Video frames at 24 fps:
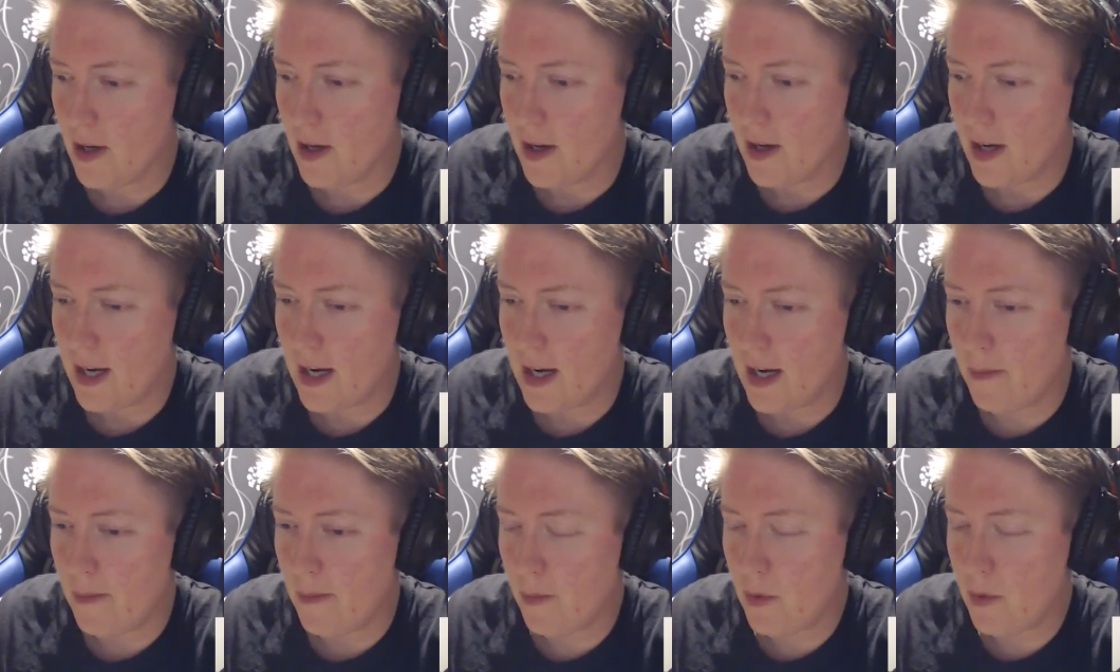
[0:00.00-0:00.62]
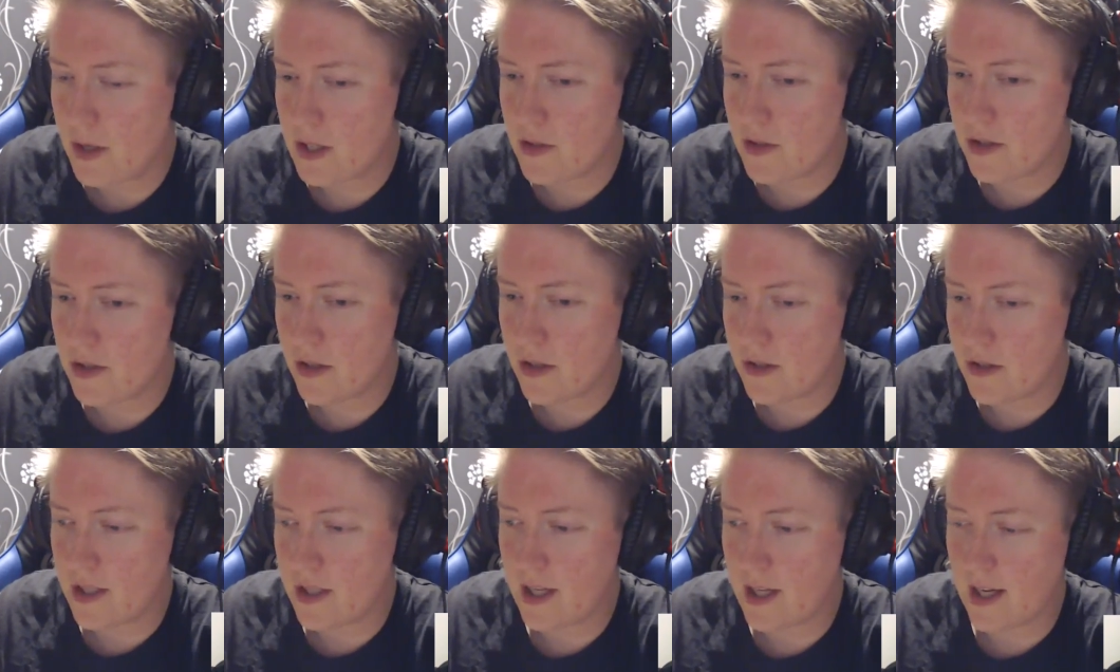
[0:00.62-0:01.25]
but what you do
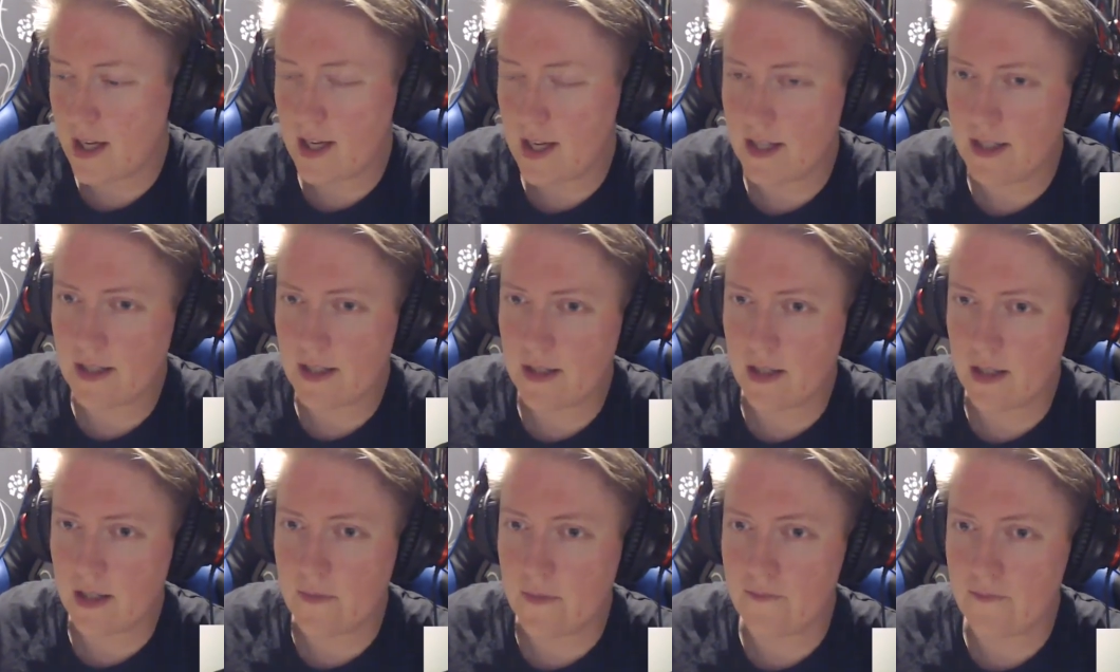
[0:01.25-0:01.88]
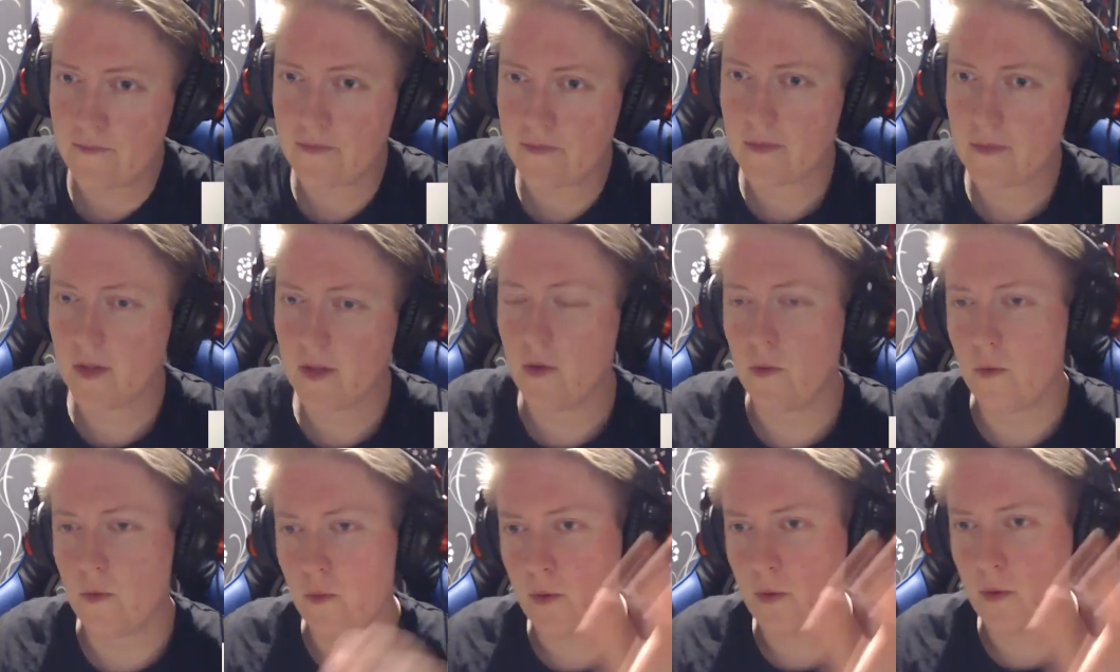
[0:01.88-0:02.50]
see is that
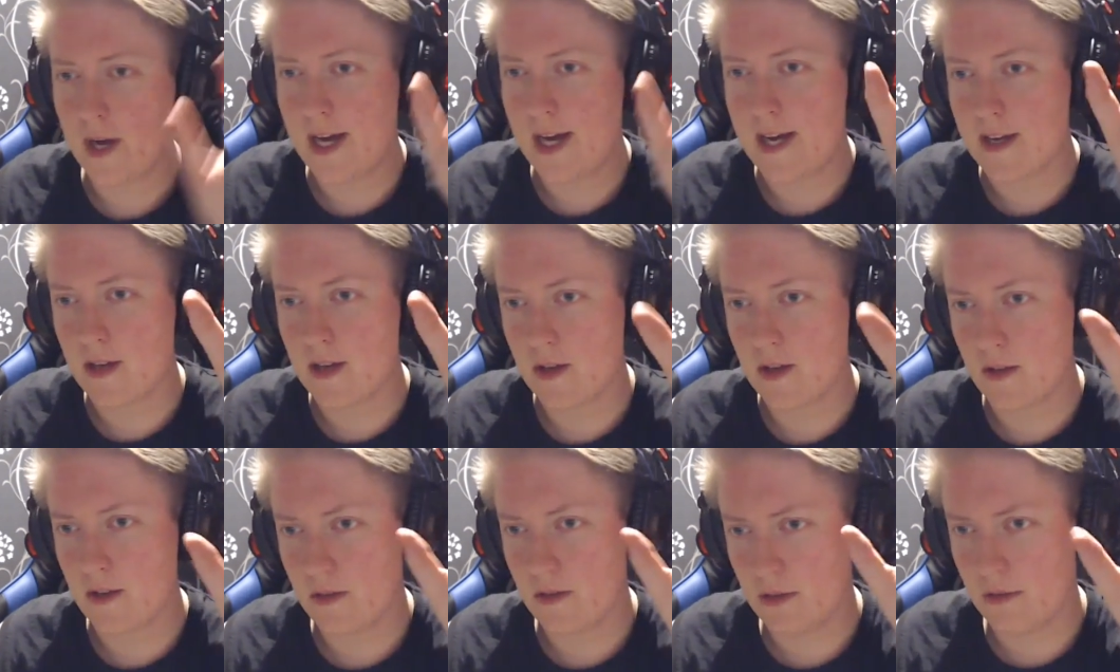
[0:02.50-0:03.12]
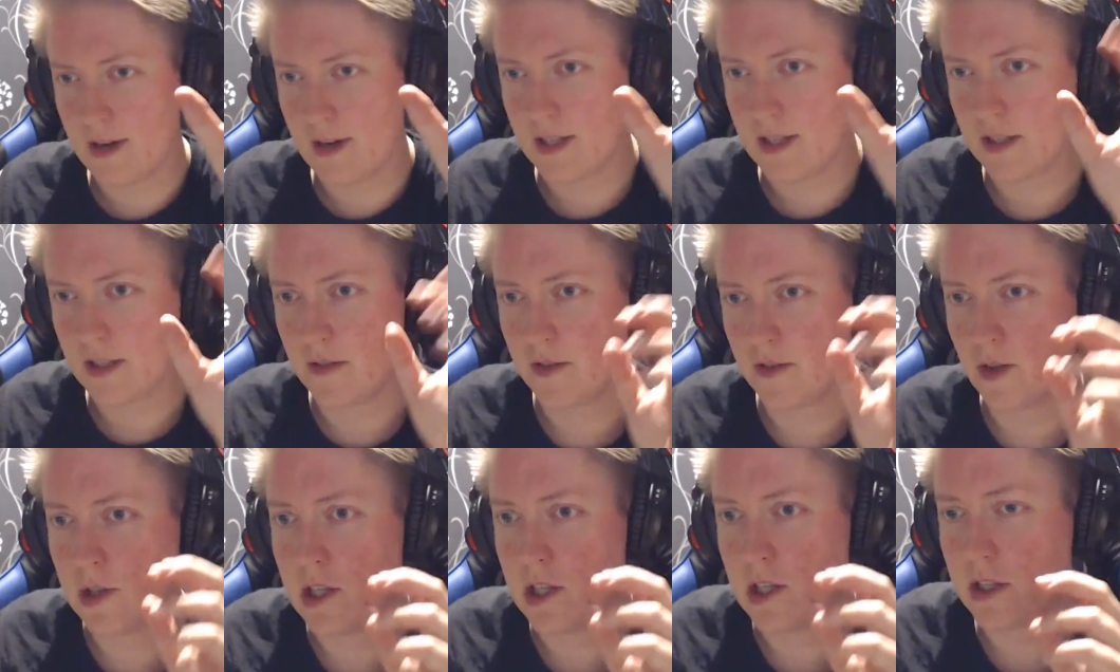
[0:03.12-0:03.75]
where the rest of
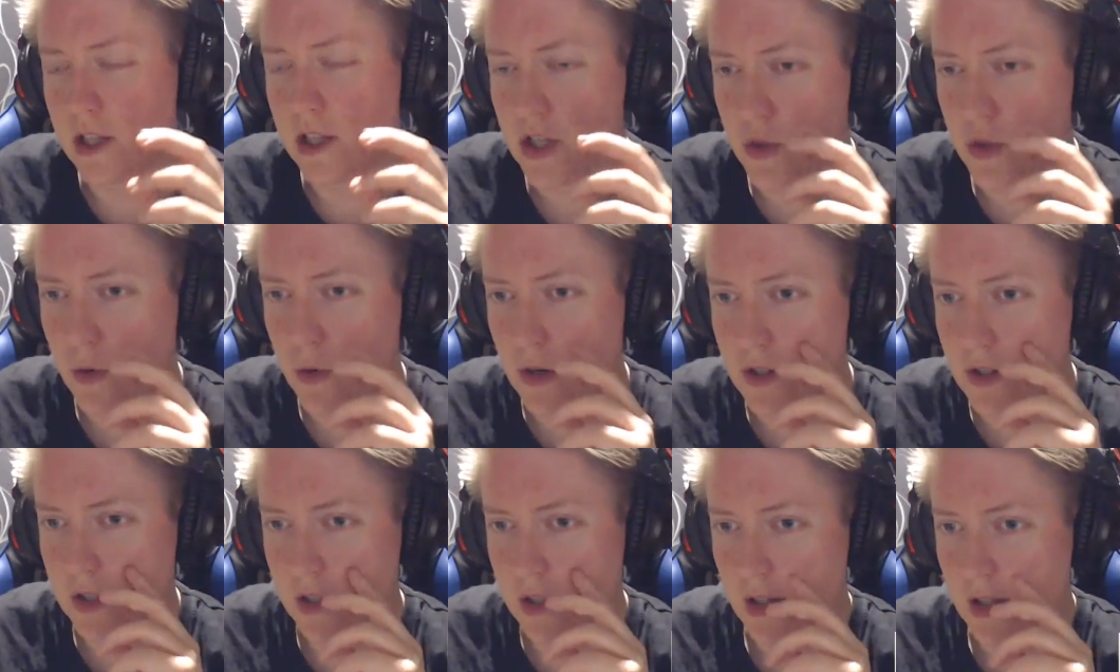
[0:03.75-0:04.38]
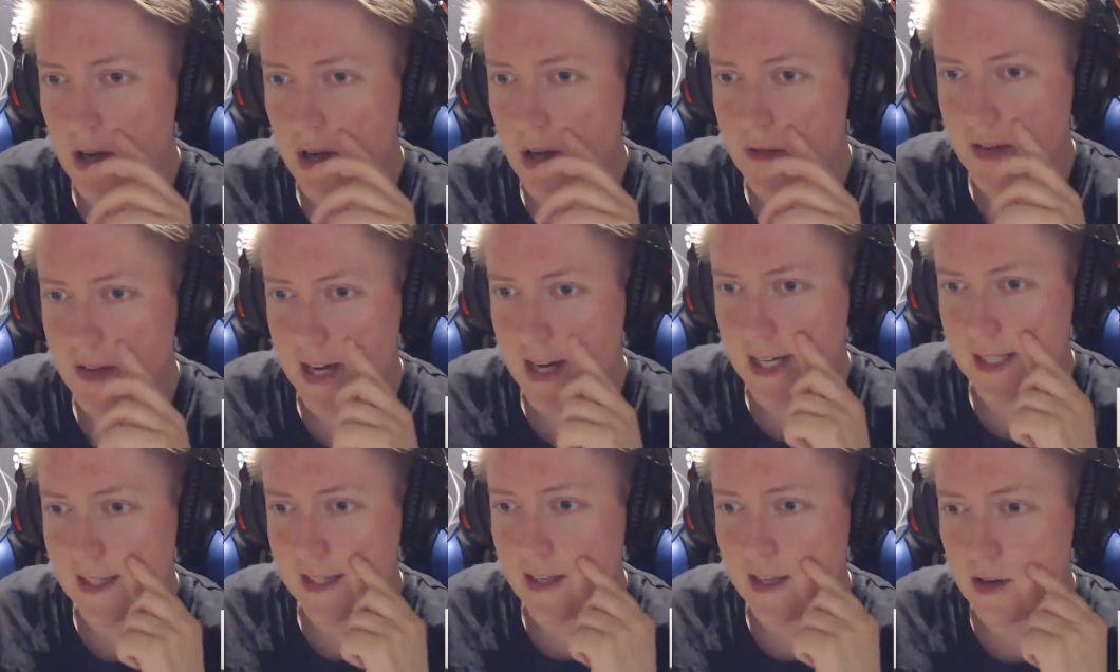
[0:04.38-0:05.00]
your luggage was in the
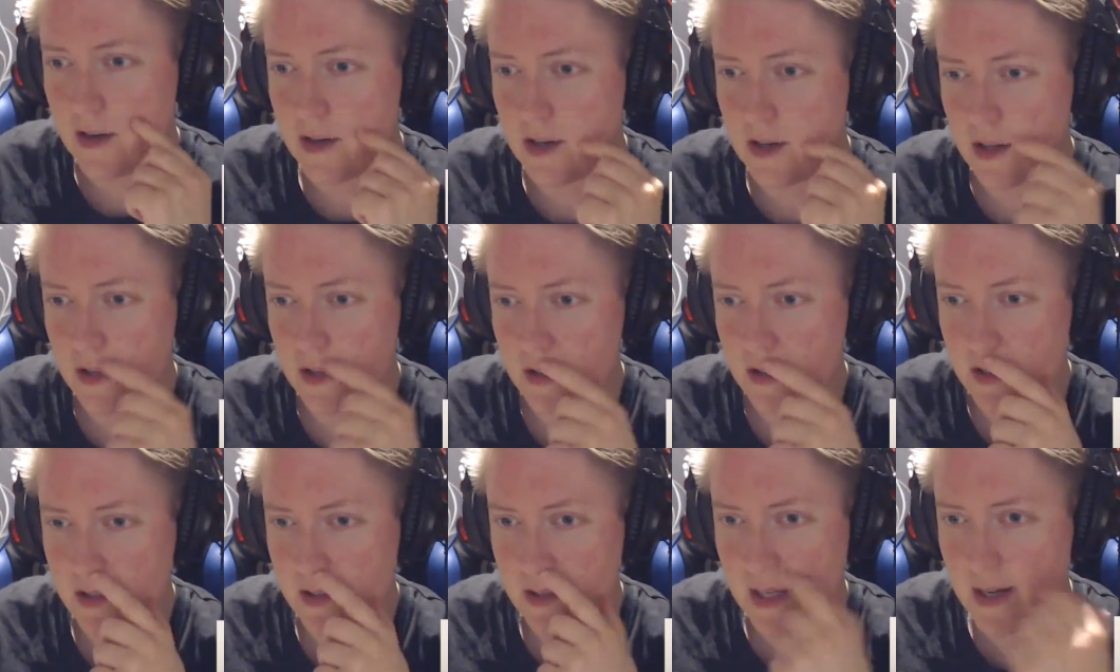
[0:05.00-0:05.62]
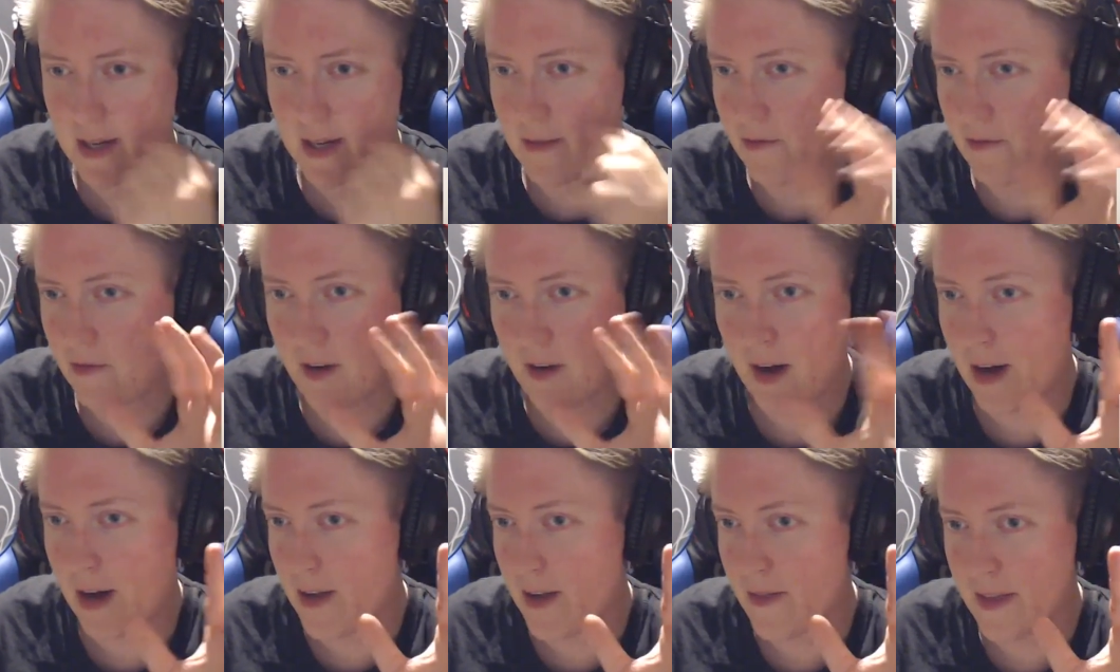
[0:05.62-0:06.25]
overhead lockers, they're
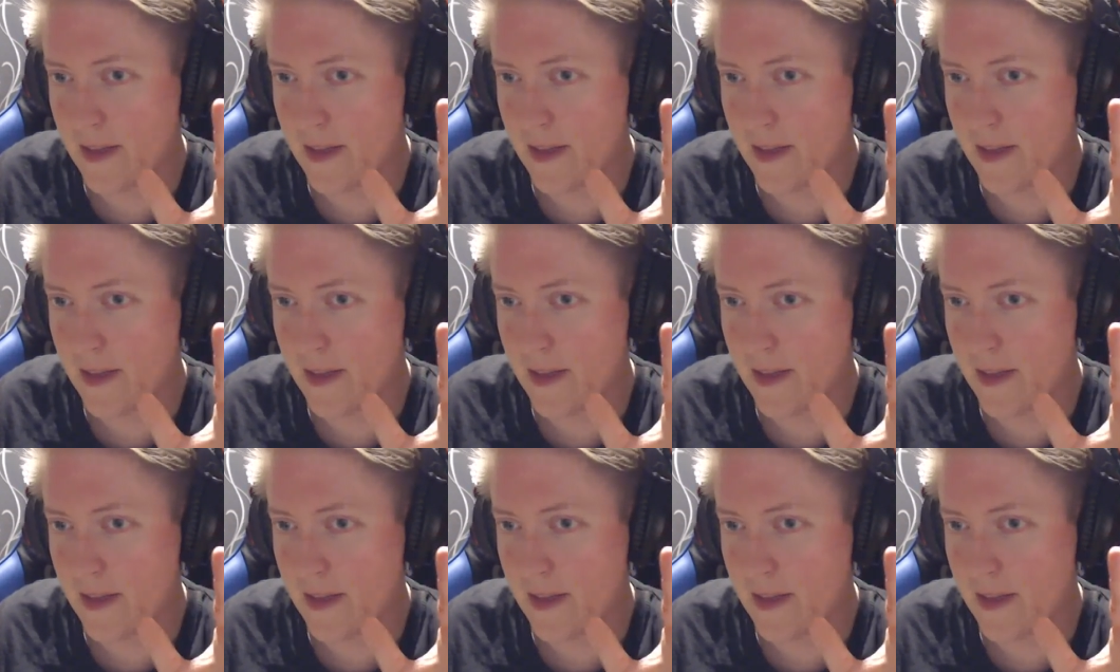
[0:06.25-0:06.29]
fine.